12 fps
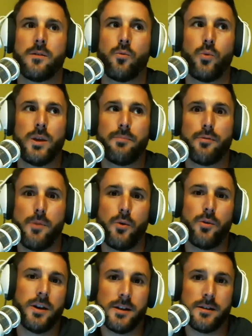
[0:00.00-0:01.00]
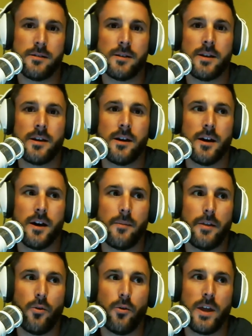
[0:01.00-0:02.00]
we promoted it
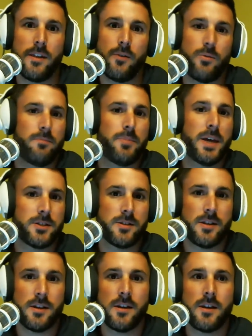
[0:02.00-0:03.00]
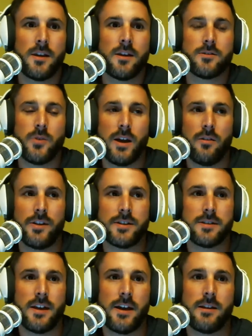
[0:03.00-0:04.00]
and the way that we pitched it. So I
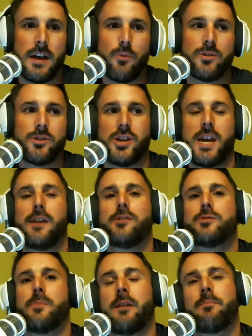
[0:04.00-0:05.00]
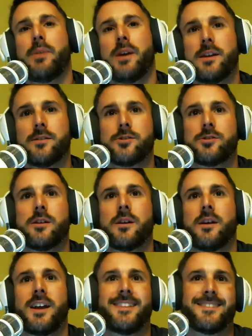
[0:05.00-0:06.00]
would change my pitch
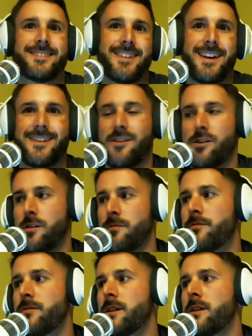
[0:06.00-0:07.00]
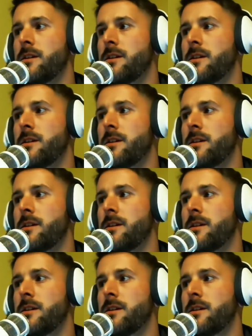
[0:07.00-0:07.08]
instead of